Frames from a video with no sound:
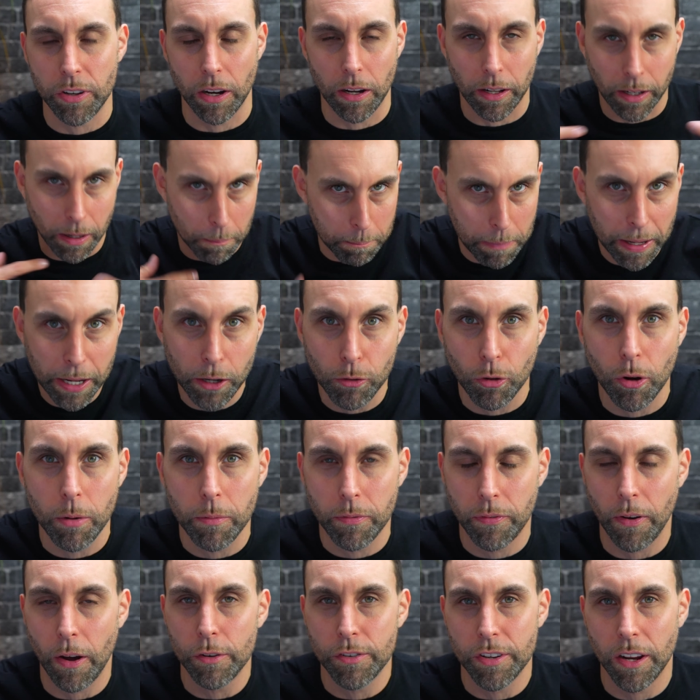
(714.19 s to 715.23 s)
like a big group
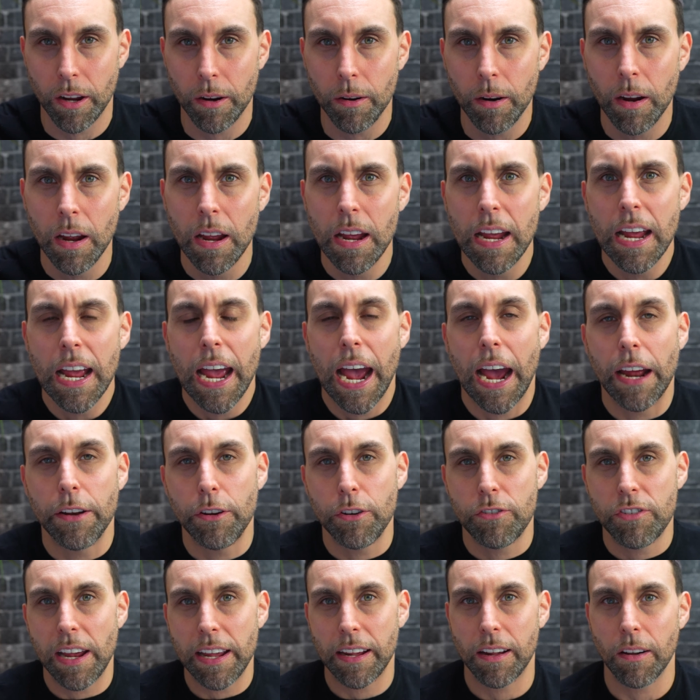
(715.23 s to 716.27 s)
photo, and you
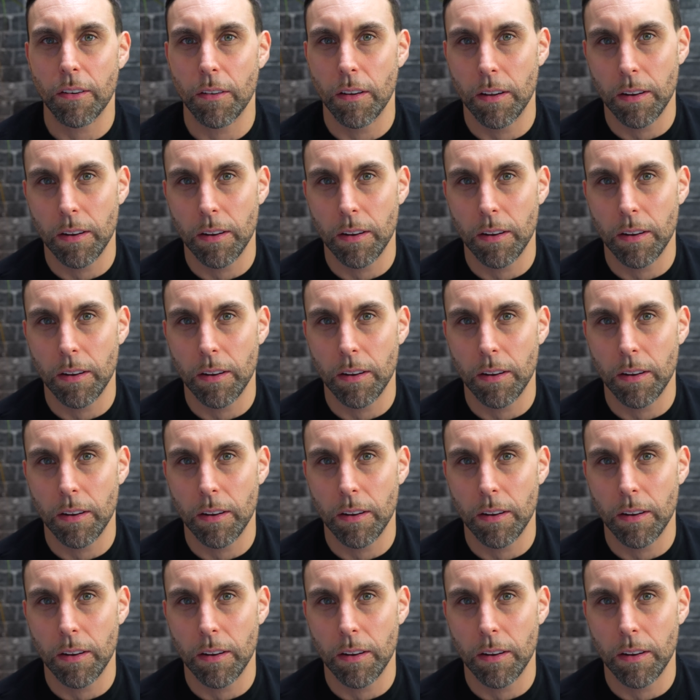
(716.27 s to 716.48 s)
take